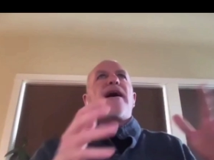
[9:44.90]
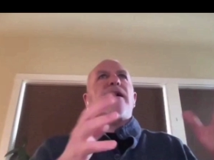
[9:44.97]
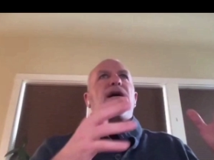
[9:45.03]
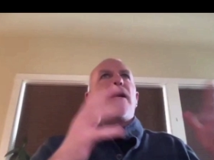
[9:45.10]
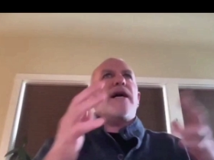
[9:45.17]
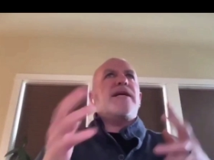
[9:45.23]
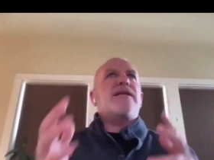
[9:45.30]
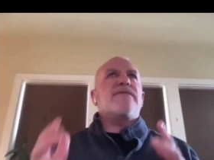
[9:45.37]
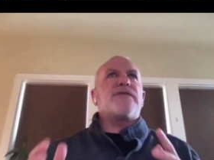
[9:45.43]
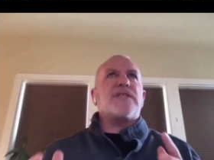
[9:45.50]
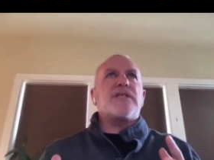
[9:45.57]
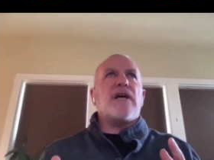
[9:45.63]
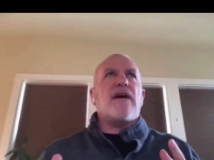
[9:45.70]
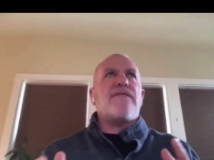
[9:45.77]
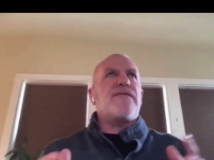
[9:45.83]
that kind of
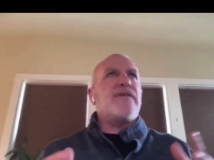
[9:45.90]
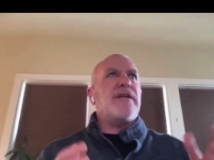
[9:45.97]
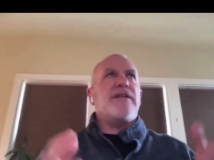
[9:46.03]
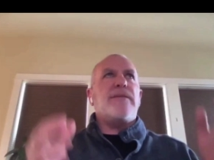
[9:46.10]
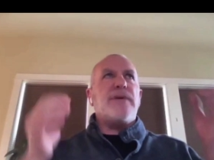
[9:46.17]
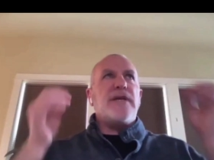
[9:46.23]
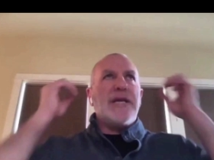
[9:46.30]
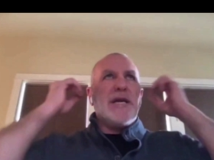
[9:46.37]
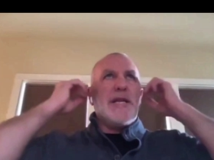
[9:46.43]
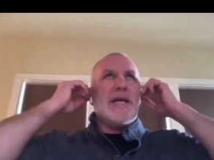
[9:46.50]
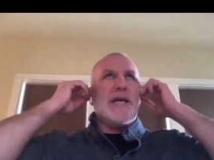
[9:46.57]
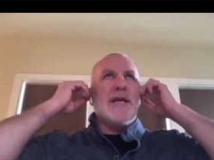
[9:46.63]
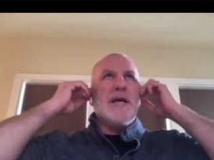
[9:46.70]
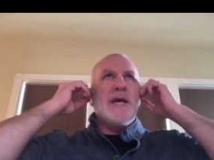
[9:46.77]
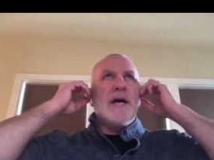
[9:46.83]
stuff that in the
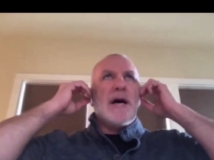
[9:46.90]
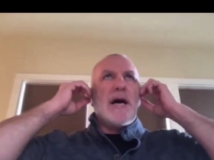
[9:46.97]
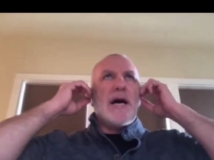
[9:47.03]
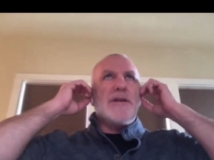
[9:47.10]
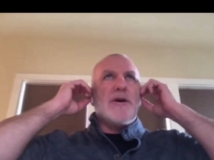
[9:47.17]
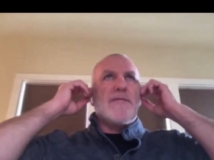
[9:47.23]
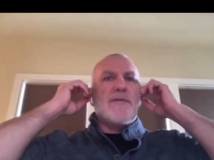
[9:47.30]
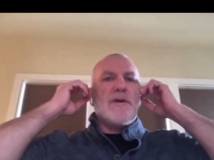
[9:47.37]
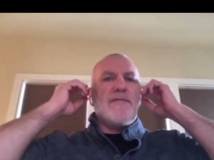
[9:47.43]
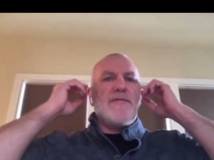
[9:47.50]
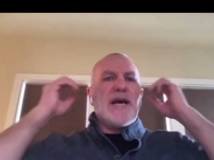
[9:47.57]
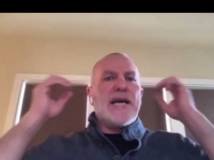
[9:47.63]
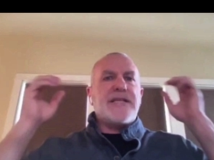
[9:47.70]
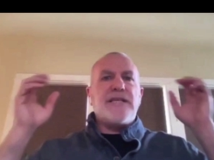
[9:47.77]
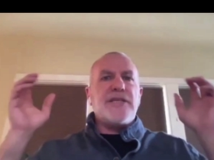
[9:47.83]
beginning, I know for a
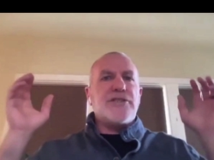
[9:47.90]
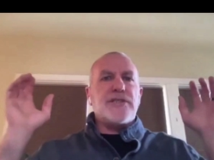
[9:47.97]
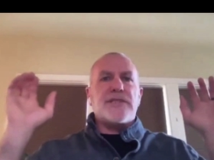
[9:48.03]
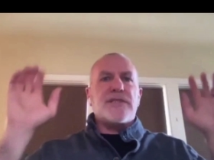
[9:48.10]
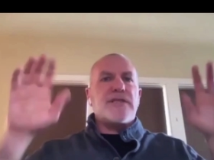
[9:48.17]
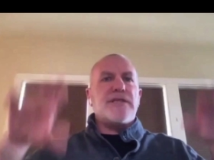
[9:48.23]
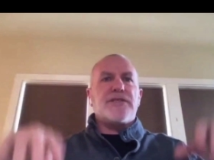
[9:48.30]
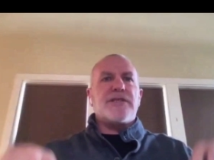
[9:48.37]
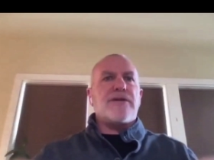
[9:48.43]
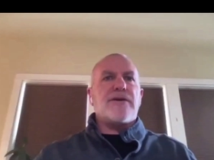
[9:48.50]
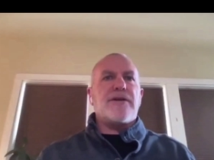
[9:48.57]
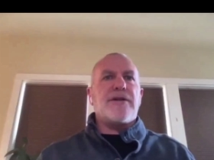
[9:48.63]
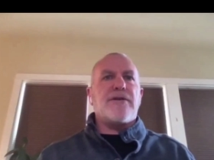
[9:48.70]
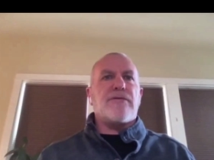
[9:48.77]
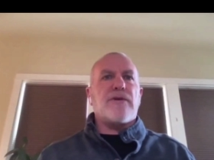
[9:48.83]
fact, he just
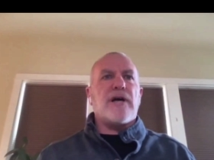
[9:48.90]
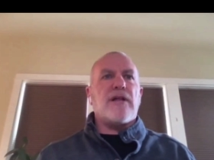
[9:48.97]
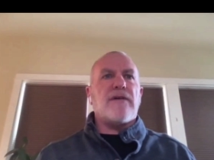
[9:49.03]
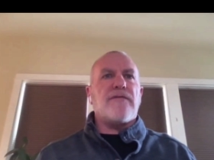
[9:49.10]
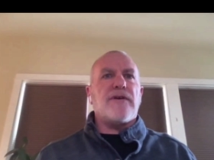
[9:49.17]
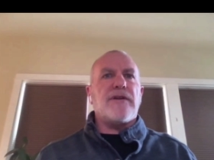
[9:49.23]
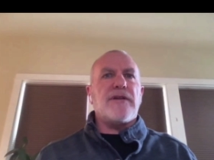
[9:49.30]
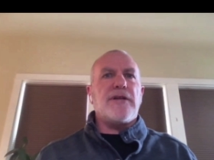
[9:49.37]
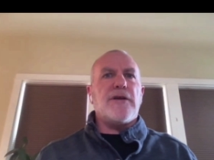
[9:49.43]
considered it irrelevant.